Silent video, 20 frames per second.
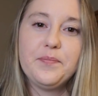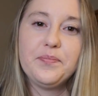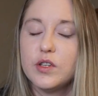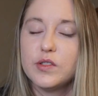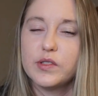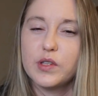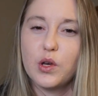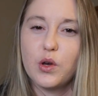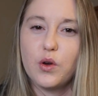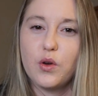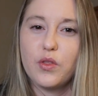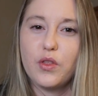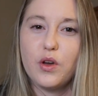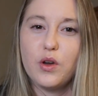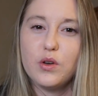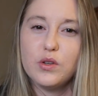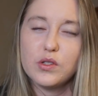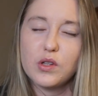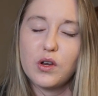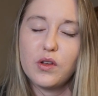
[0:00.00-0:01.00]
So
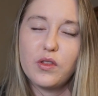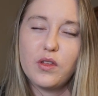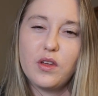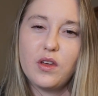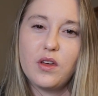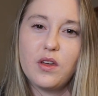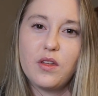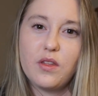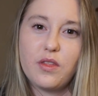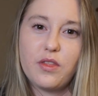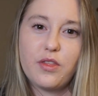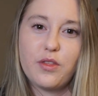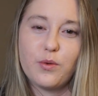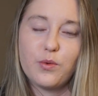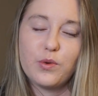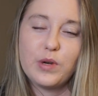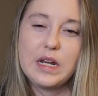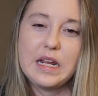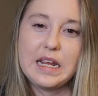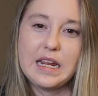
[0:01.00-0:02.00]
those are the
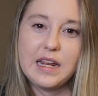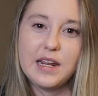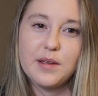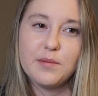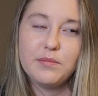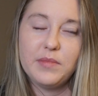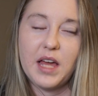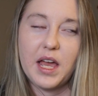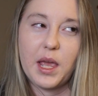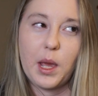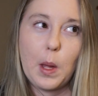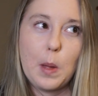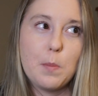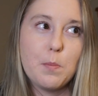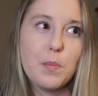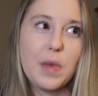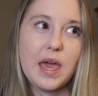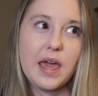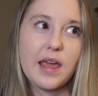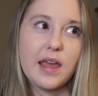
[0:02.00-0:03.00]
3 like
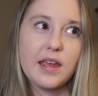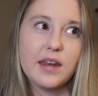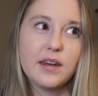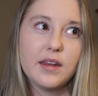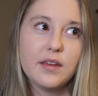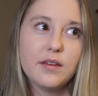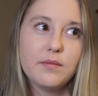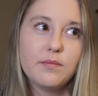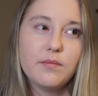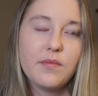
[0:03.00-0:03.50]
main